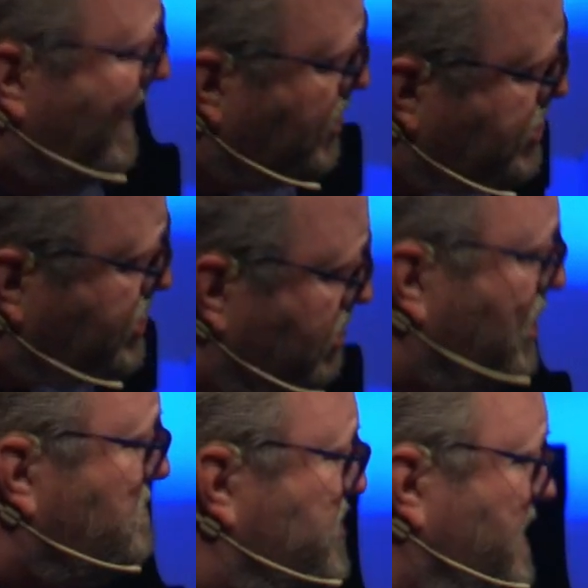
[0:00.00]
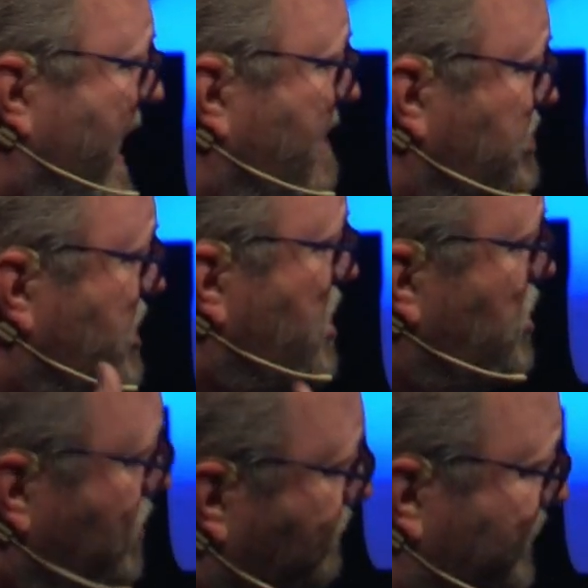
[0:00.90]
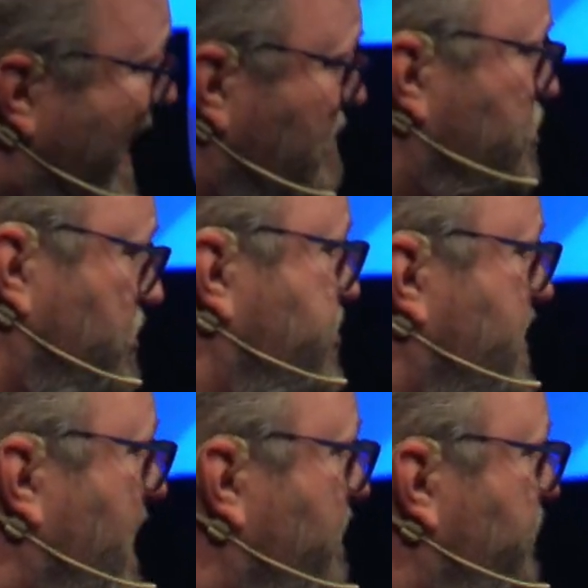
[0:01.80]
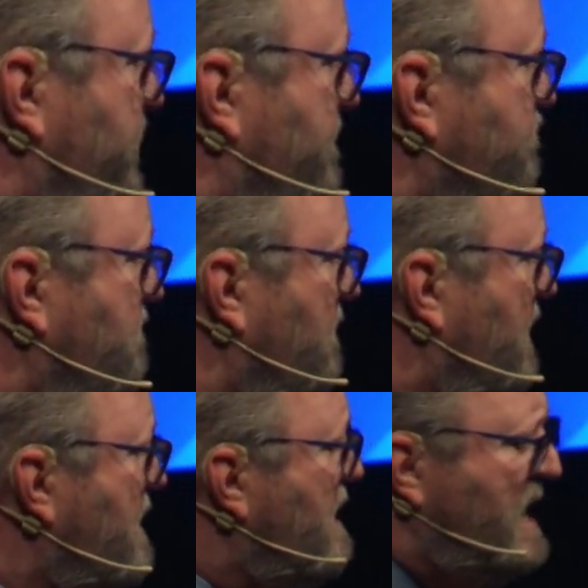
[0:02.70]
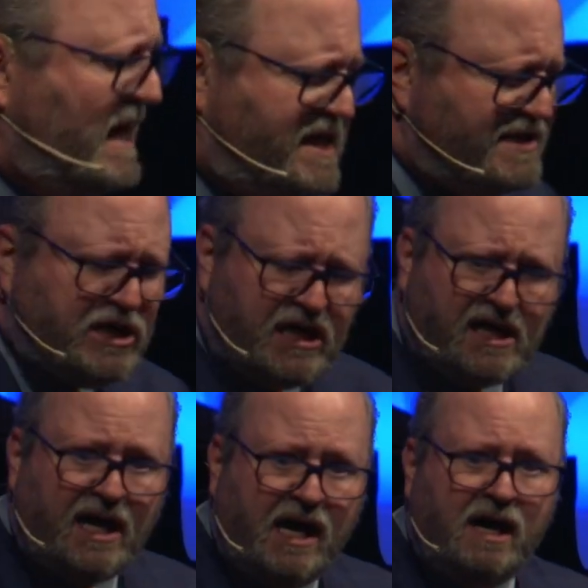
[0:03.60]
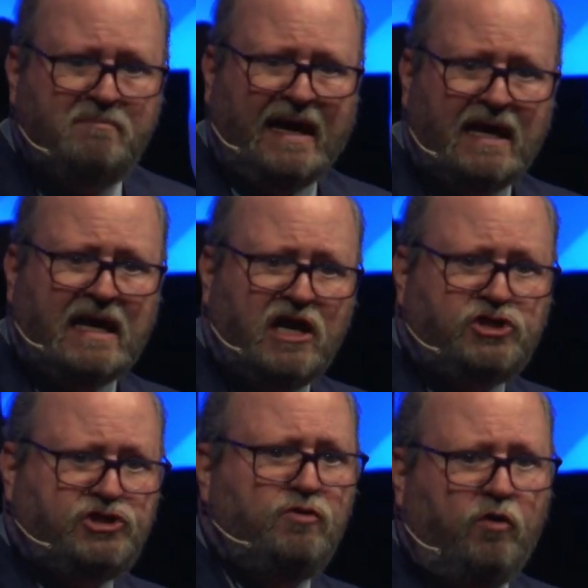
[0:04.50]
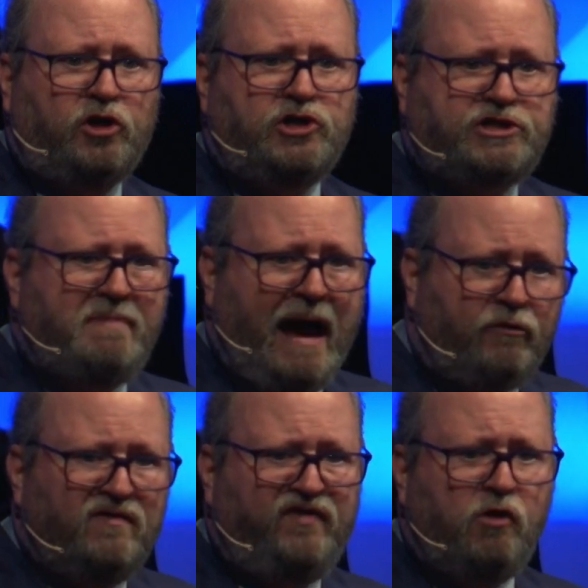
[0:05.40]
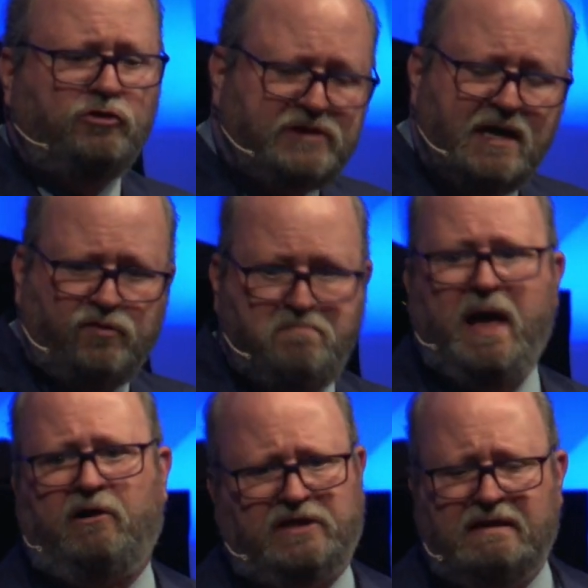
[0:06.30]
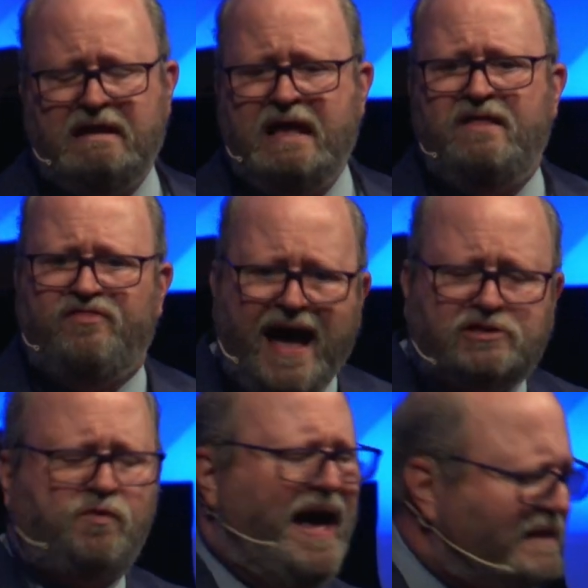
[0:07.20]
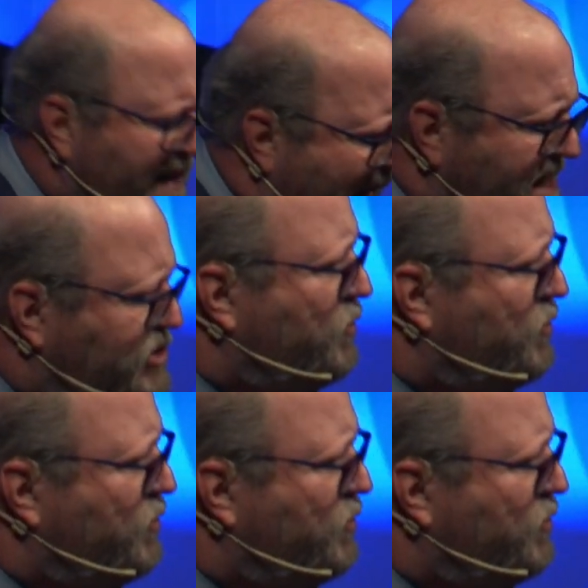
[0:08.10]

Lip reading: and the circumstance you find yourself. It doesn't come and issue words about revolt and rebellion. That's why last